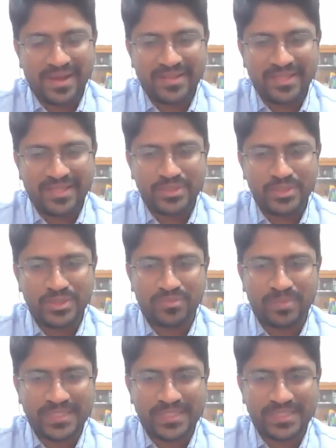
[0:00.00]
the issues of
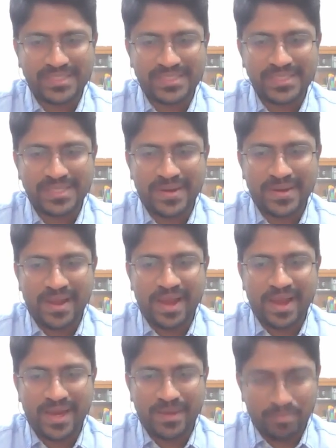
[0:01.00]
patients
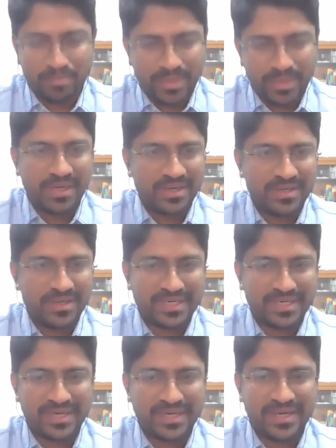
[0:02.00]
and people in
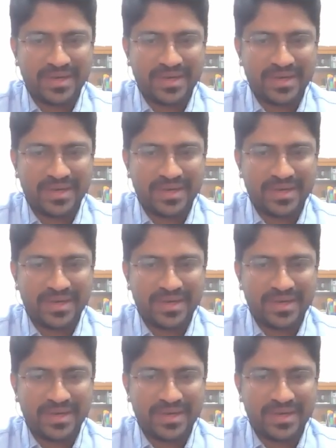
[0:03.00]
general.